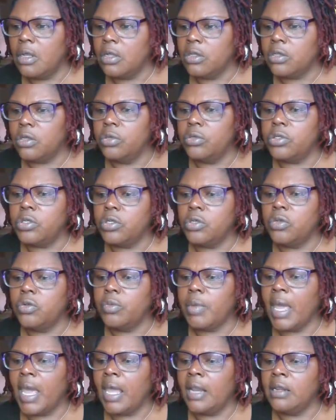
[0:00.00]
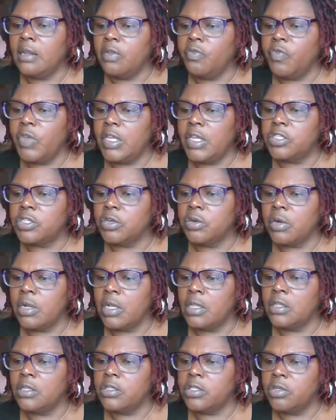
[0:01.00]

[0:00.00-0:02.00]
YouTube added a feature in the